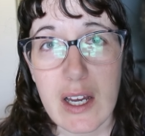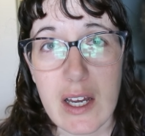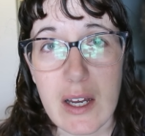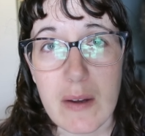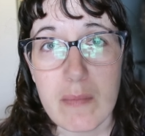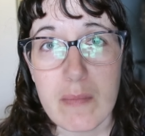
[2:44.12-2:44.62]

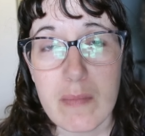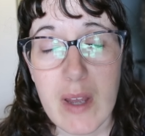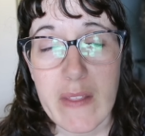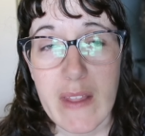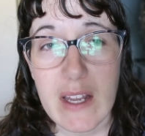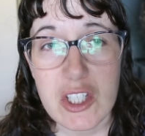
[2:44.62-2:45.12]
um,
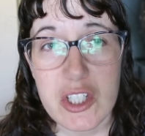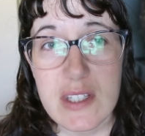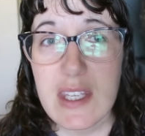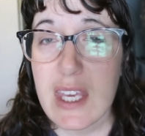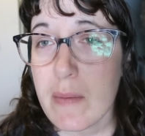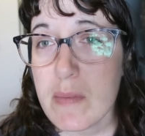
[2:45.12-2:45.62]
and that
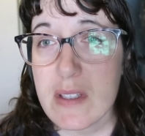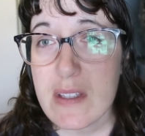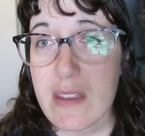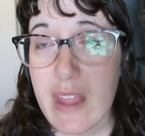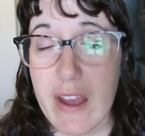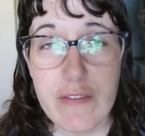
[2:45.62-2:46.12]
just keeps
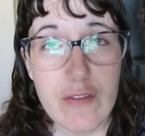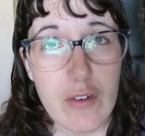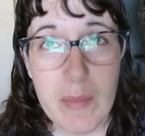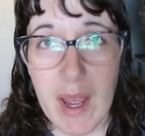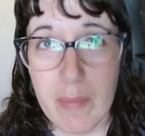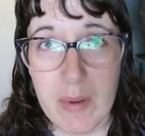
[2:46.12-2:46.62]
theft
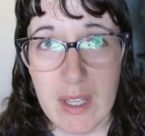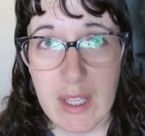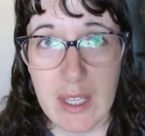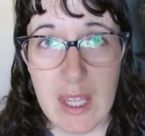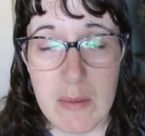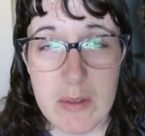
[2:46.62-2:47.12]
from happening.
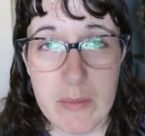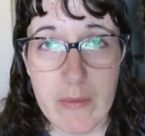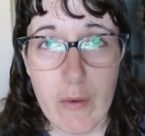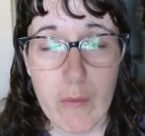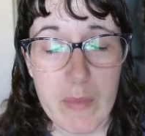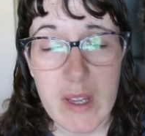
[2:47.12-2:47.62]
It keeps
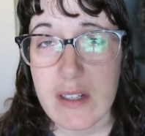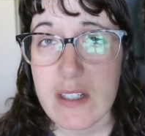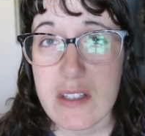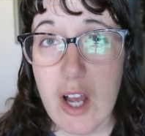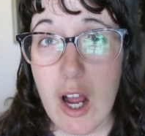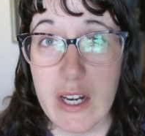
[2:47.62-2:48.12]
people from being
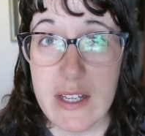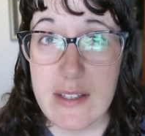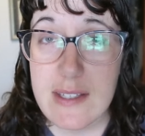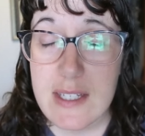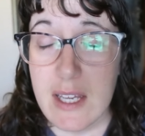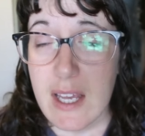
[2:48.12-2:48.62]

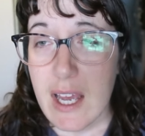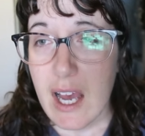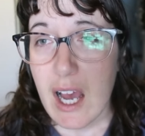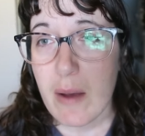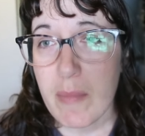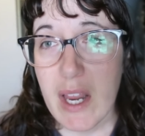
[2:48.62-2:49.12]
dishonest.
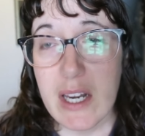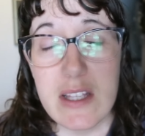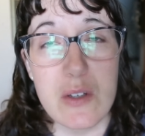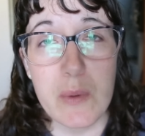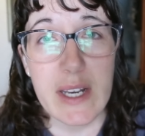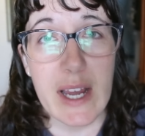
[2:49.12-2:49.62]
Um, and
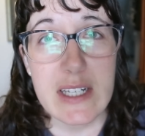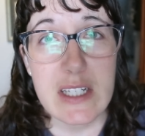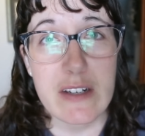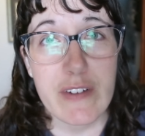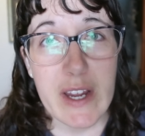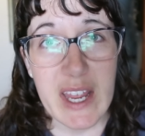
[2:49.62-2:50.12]
it's a way to
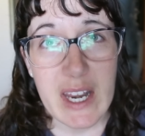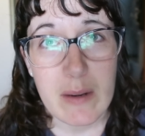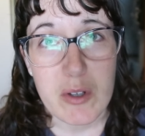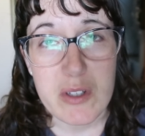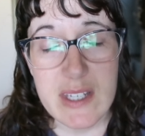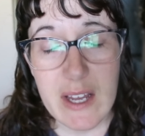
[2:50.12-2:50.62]
identify
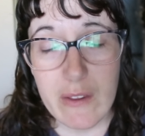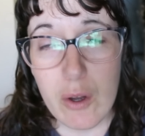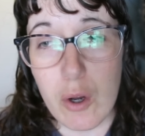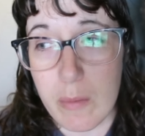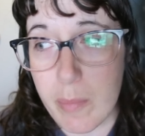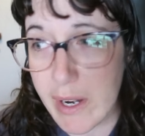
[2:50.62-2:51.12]
animals. Now the
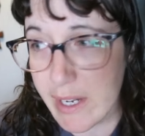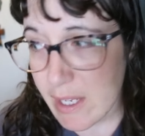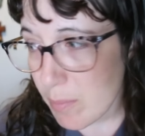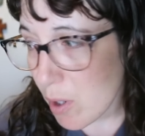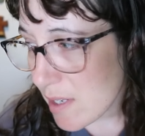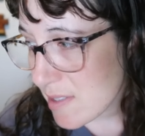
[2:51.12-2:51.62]
whole branding
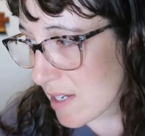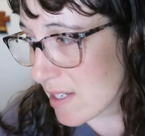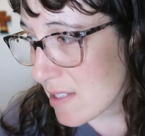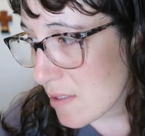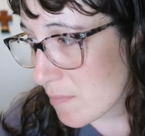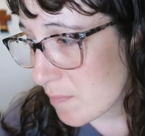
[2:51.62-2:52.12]

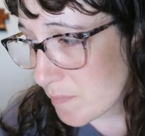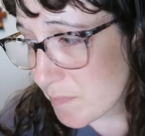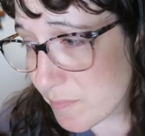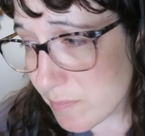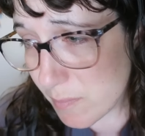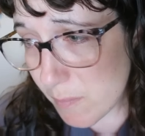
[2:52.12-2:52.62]
process
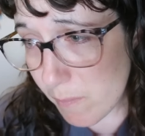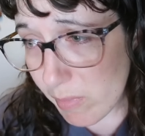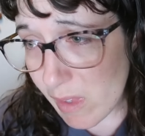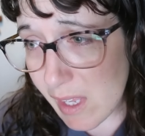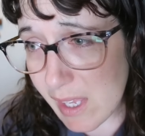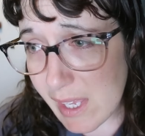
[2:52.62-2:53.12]

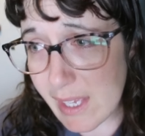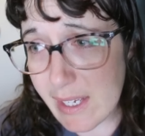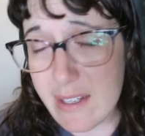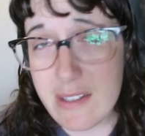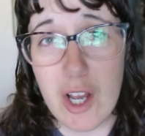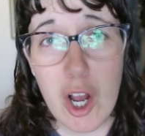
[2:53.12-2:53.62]

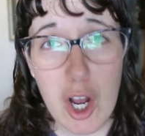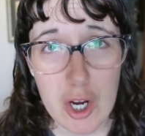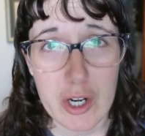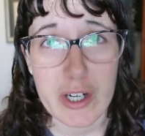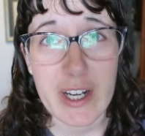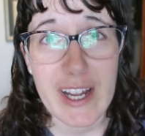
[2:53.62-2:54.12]
is
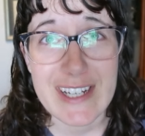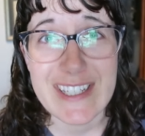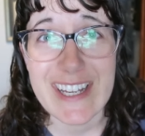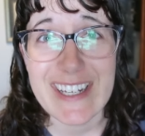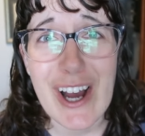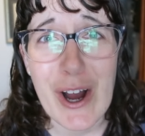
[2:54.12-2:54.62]
hard. I
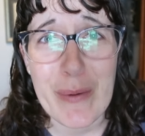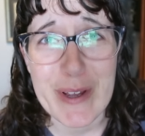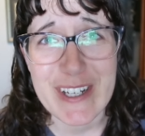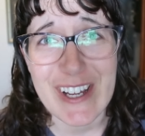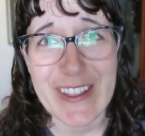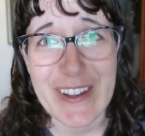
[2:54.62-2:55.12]
did
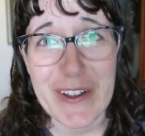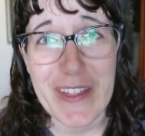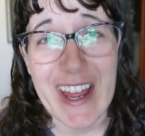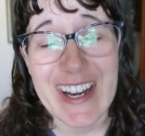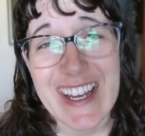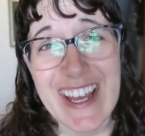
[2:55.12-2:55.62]
comment on there
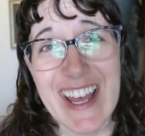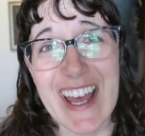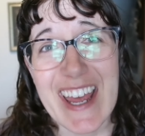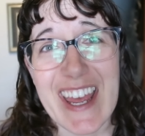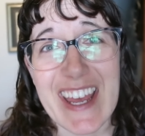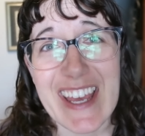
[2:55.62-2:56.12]
that
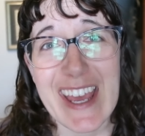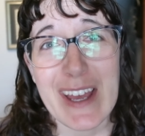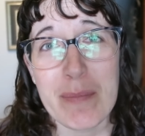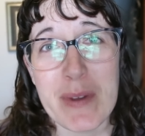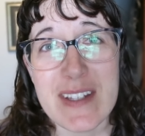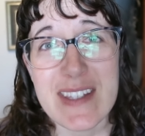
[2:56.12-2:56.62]
it
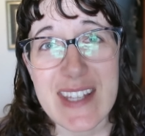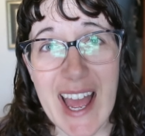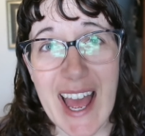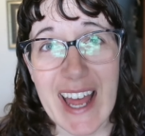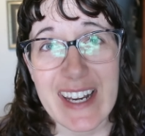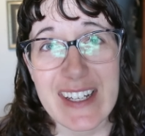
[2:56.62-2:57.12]
can be
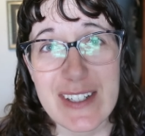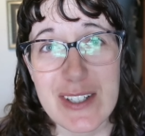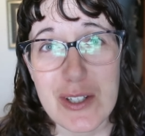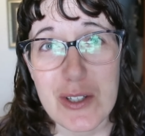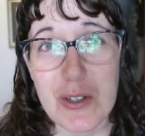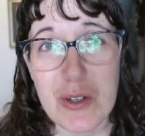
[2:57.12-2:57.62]
sad
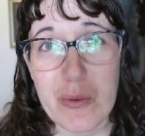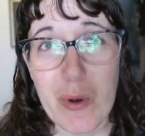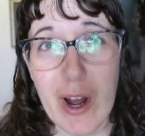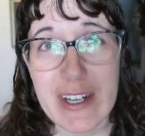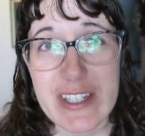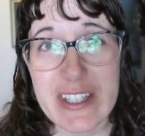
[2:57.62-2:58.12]
to
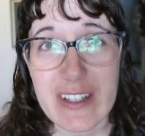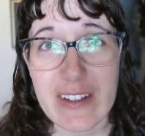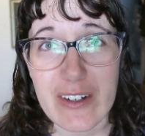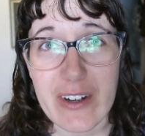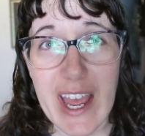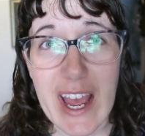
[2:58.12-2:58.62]
watch the
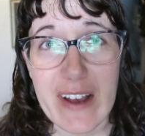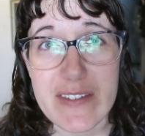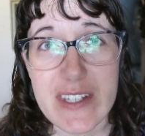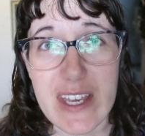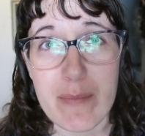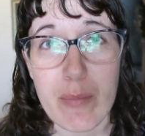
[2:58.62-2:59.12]
little
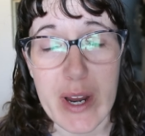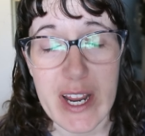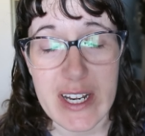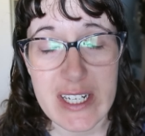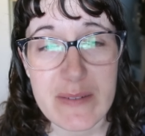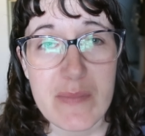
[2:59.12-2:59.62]
calves get
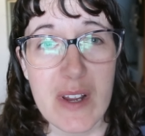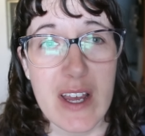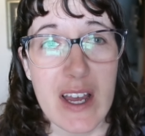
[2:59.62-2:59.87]
branded.